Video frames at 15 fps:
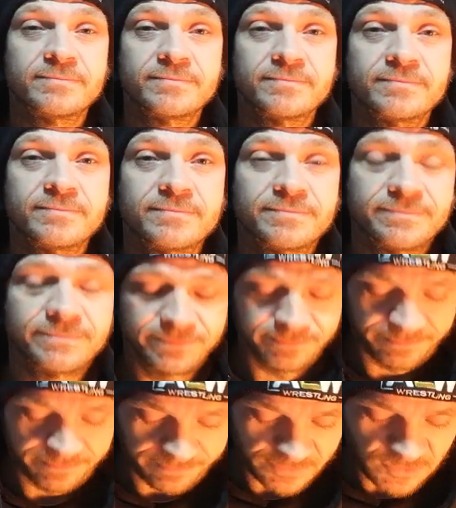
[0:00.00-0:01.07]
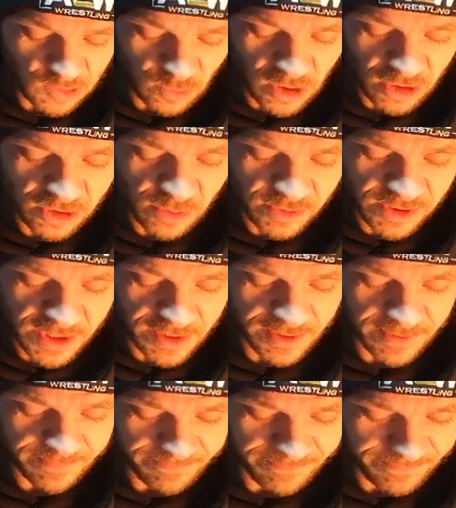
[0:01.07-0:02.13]
Huh. So not so
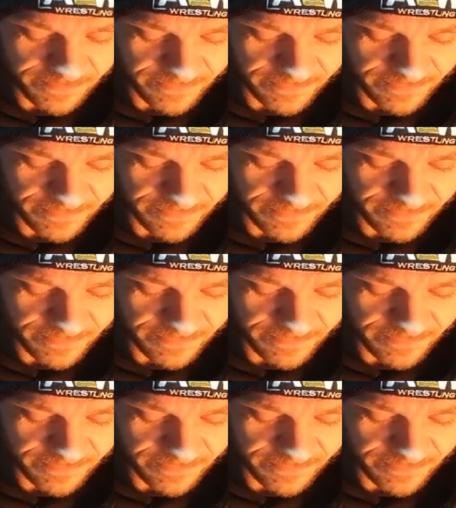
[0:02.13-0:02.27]
sunny